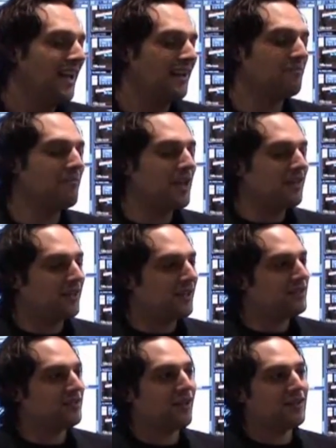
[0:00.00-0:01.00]
And the main
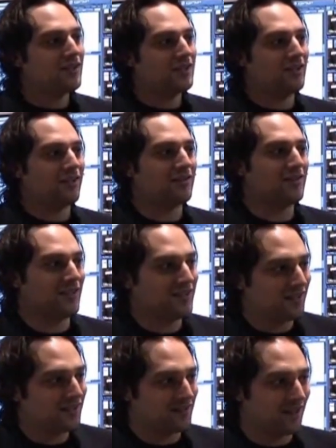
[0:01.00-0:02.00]
thing is not just the
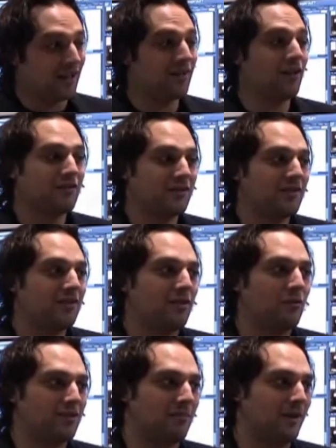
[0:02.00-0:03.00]
consistency, and the consistency
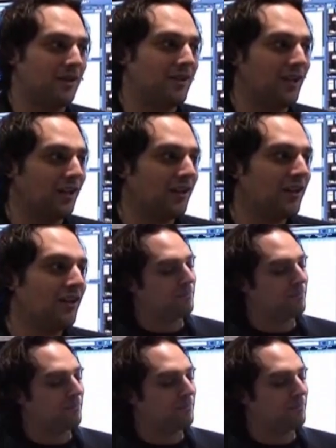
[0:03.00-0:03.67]
was a big deal,